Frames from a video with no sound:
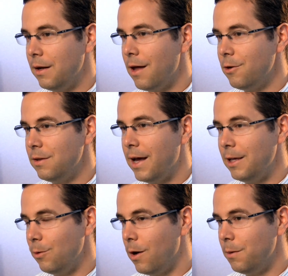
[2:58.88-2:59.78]
other than that,
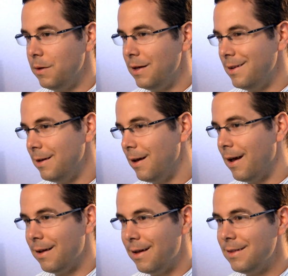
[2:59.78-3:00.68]
you want them in
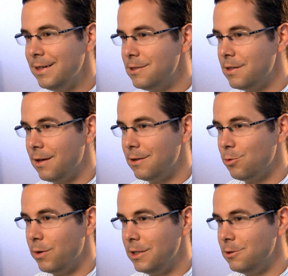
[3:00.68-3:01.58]
at least
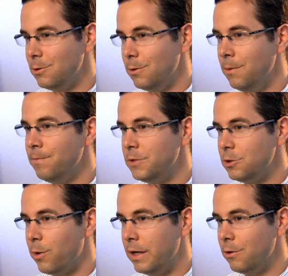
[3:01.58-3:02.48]
22 to
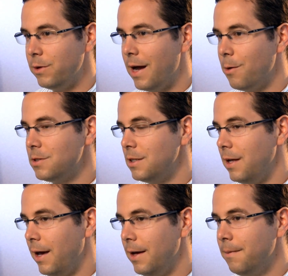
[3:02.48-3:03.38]
23 hours a
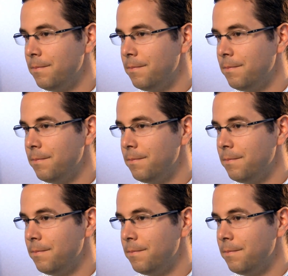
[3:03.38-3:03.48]
day.